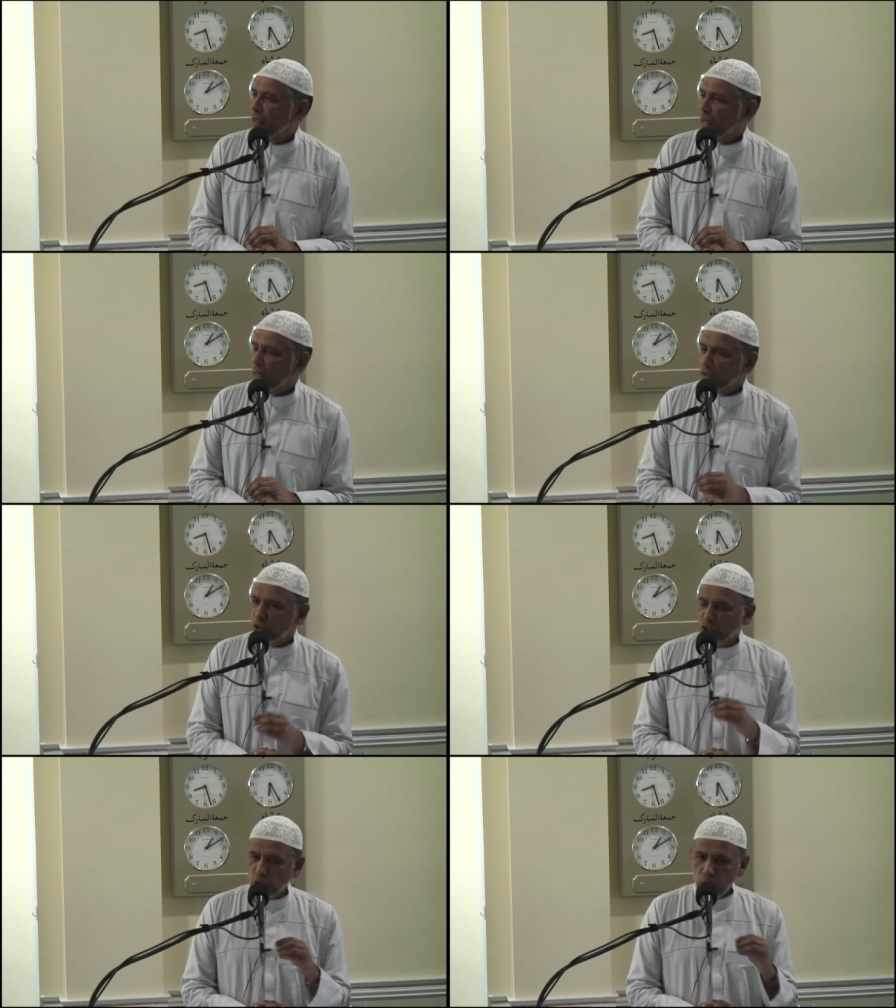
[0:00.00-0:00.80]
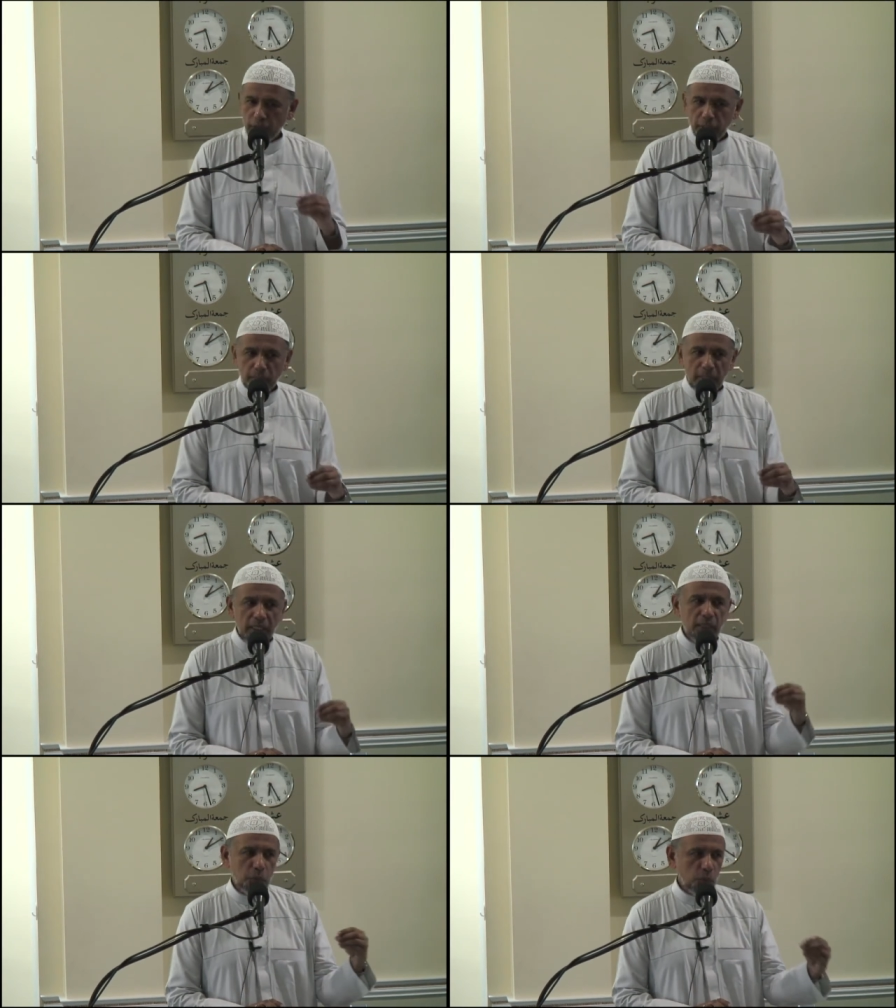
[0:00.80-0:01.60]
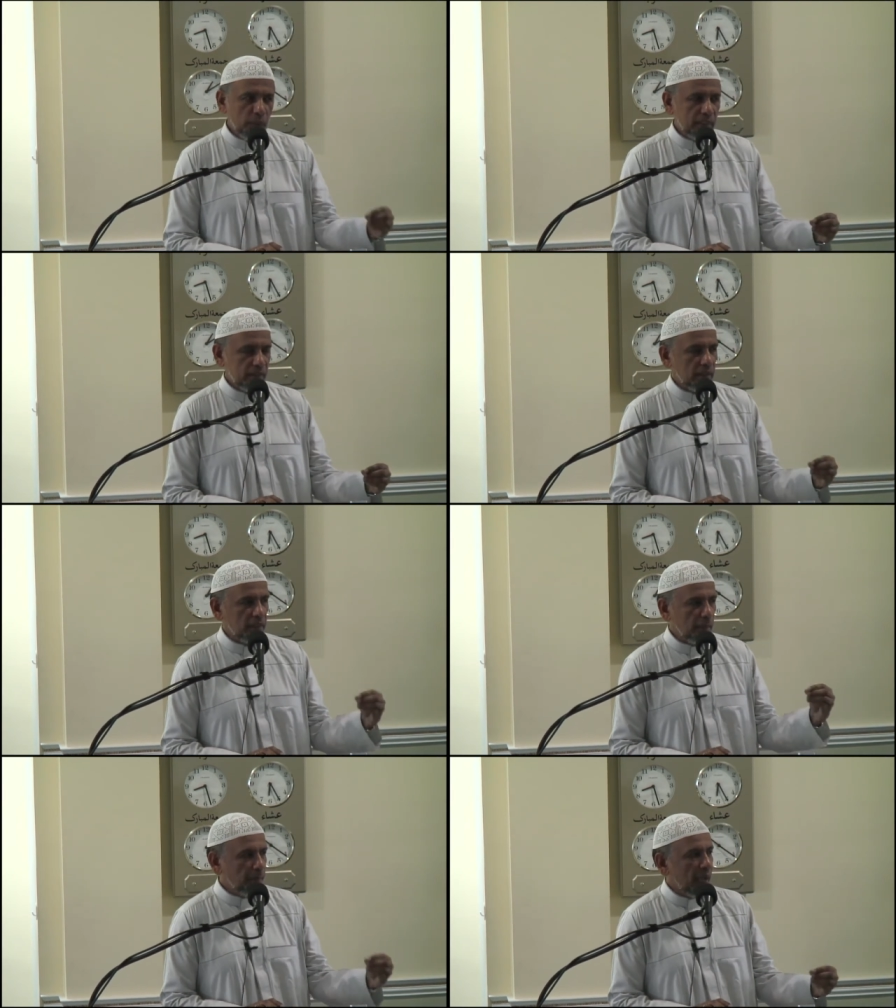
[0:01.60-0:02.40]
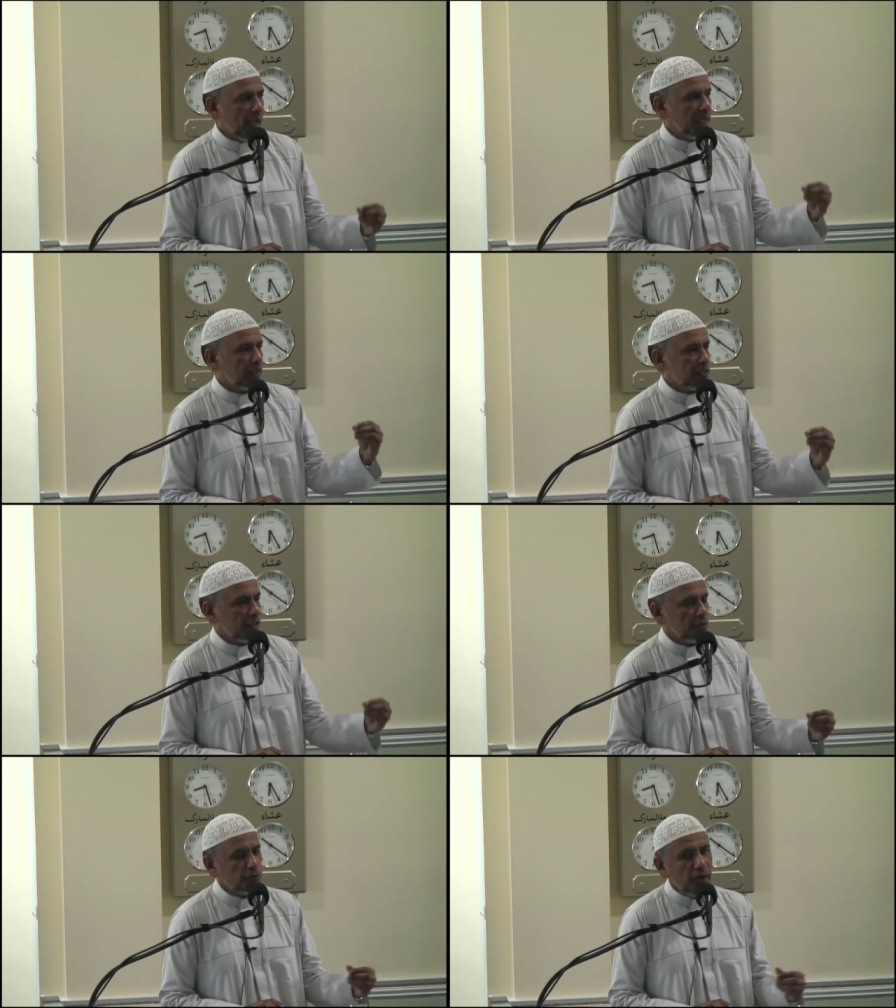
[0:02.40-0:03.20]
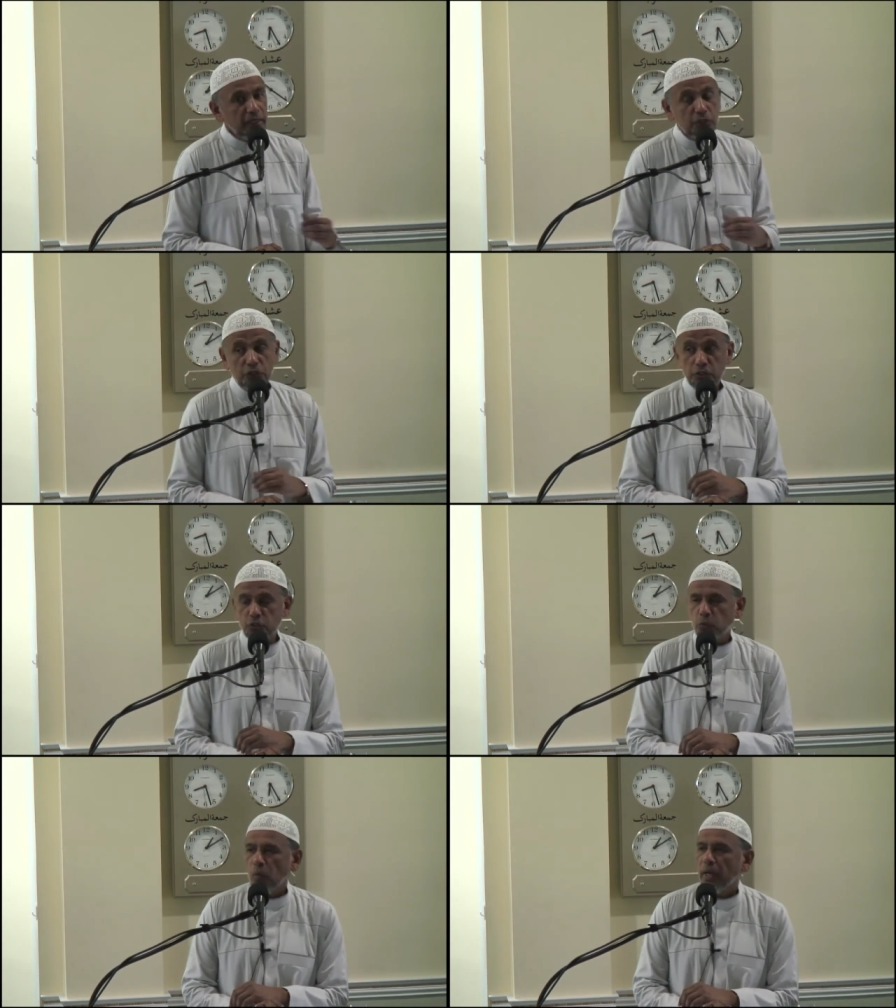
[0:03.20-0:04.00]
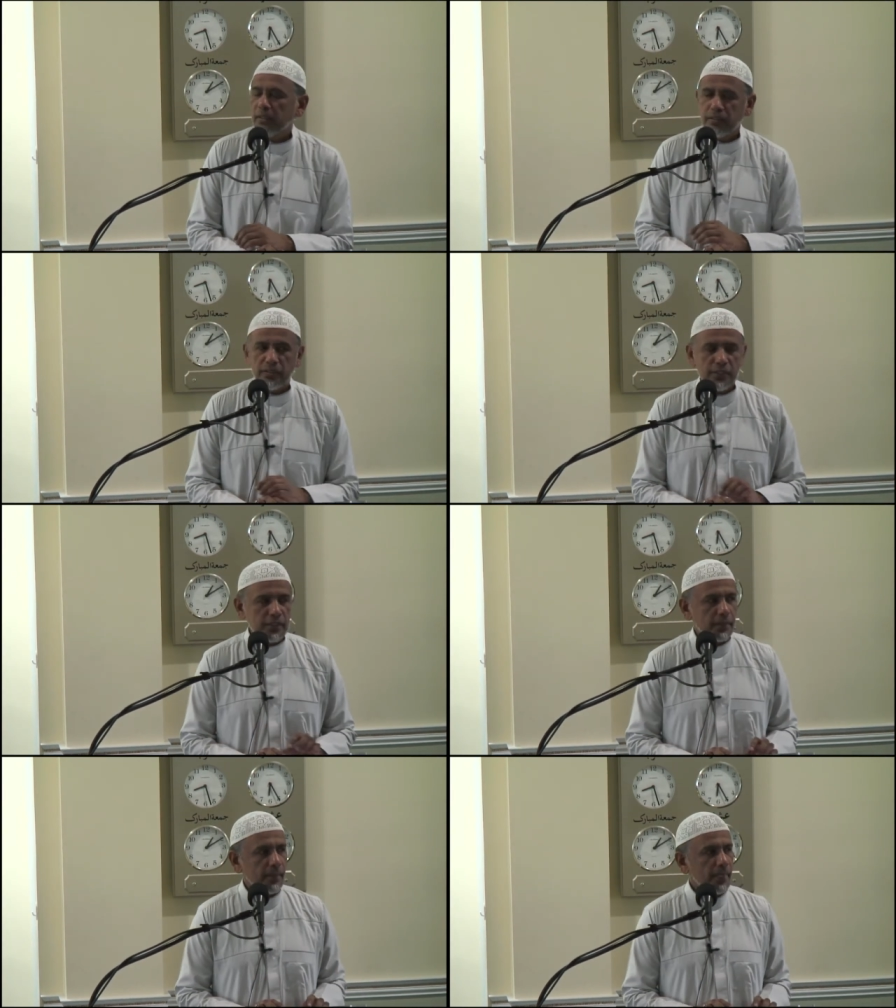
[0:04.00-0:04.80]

And join me with the pious, the righteous ones.